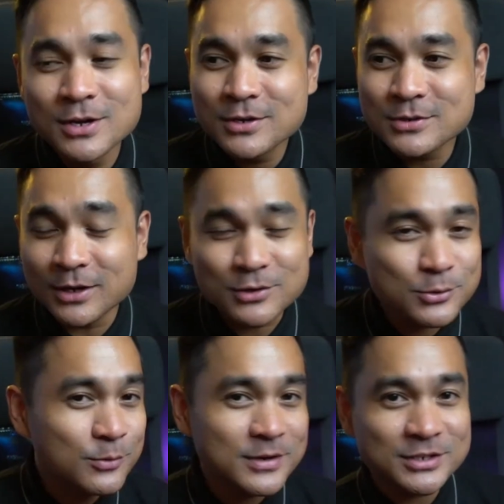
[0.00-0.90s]
So I
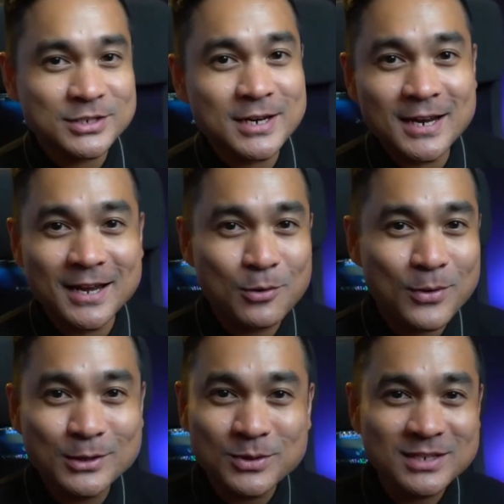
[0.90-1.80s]
threw away the chair and I
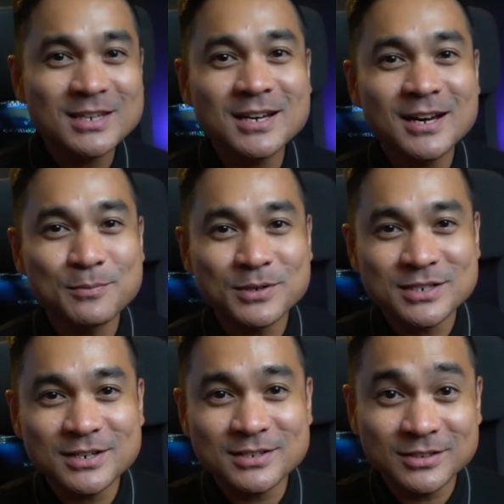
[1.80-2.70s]
went to IKEA and
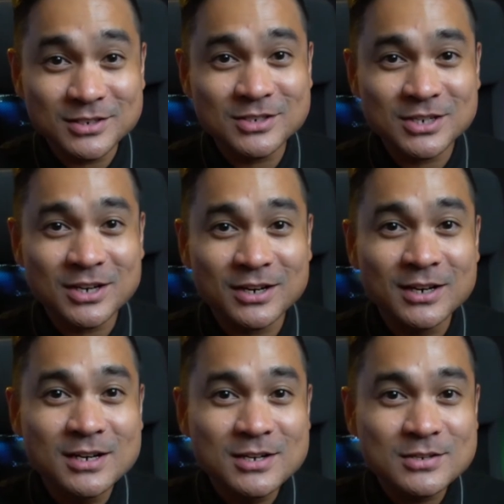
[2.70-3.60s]
purchased this chair.
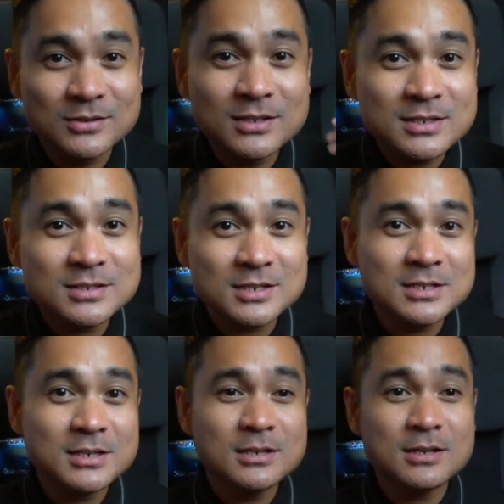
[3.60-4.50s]
So this is
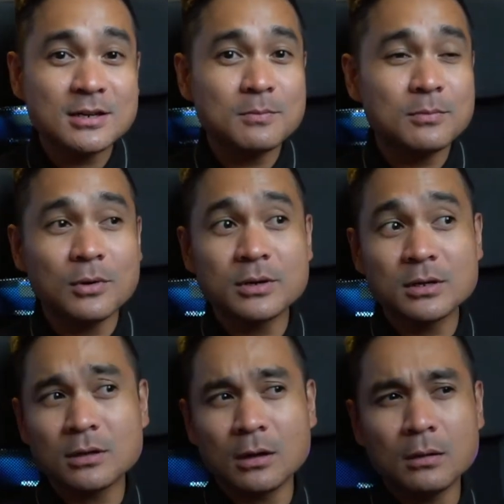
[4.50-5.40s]
actually the
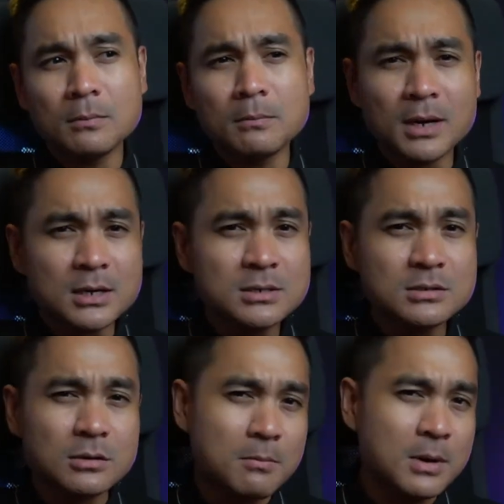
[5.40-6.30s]
model called
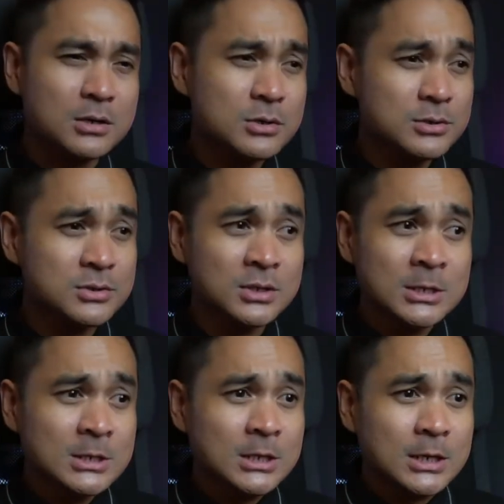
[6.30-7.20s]
Marcus or Marcus.
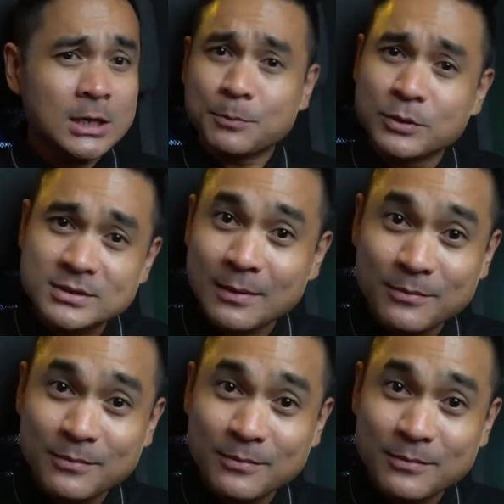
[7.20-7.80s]
I'll put some